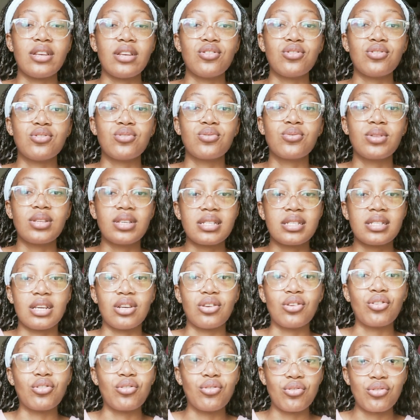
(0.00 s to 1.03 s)
you do this
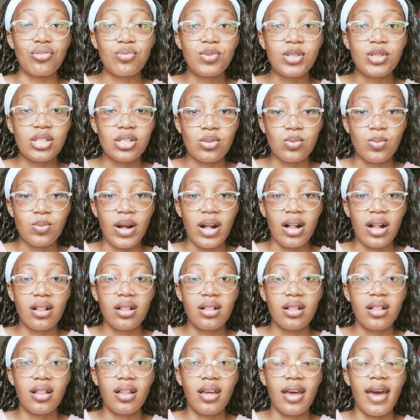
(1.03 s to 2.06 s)
in groups as
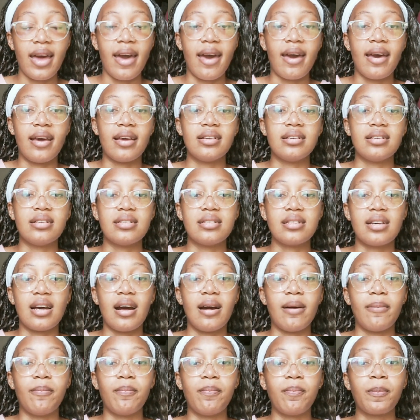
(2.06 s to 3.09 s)
well, and
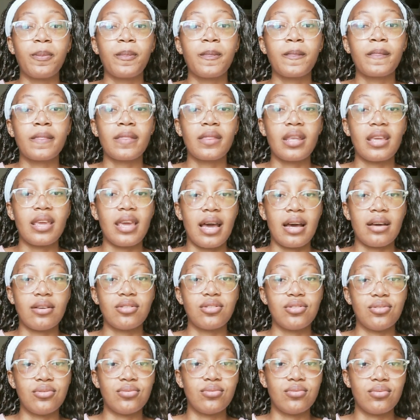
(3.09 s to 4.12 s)

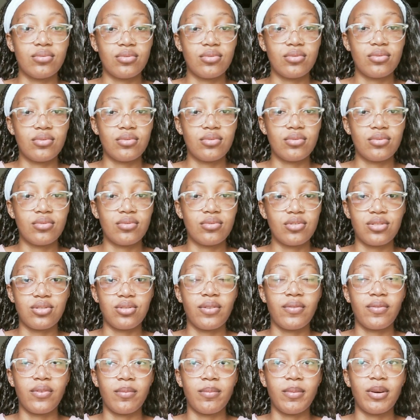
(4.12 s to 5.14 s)
you do
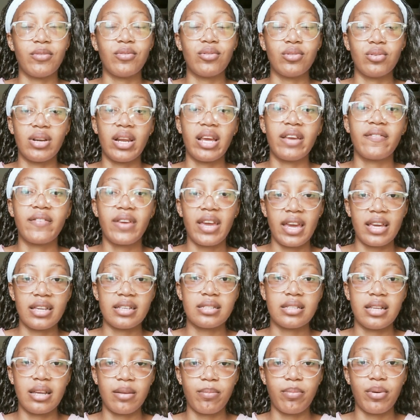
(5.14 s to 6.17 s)
it from a real life
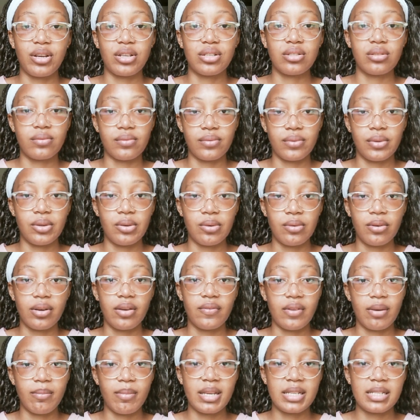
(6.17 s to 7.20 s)
case like point of view,
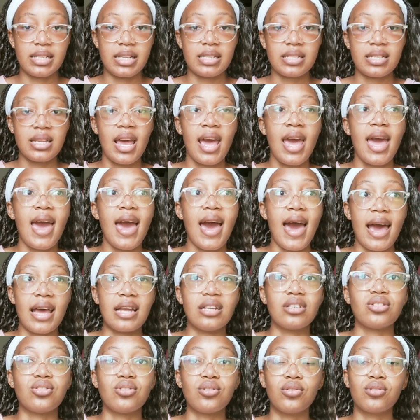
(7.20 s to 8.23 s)
if that makes sense.
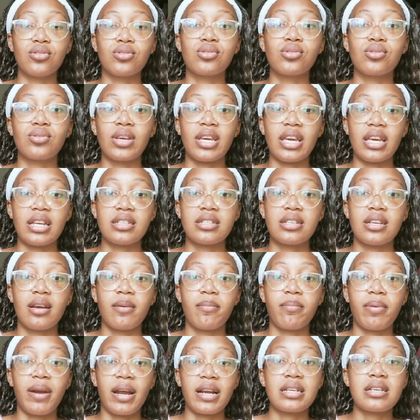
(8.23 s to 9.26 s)
And you also get
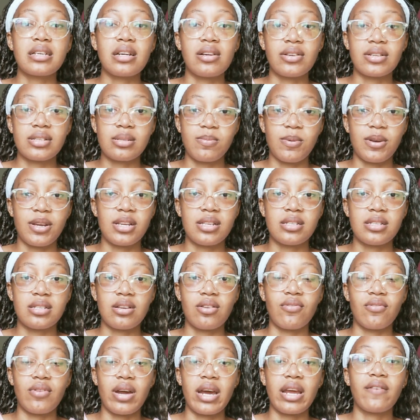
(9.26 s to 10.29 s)
practical
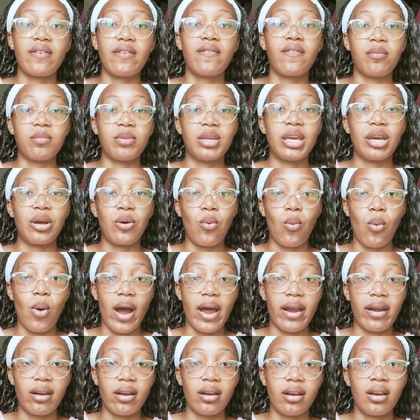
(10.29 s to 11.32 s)
experience right from year
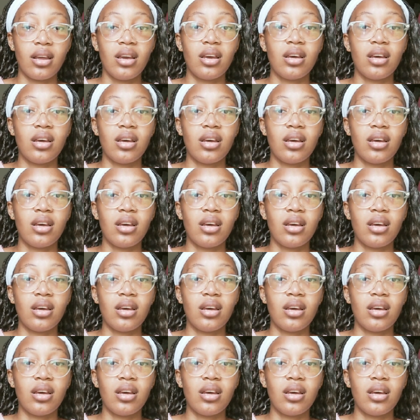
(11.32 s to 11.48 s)
one,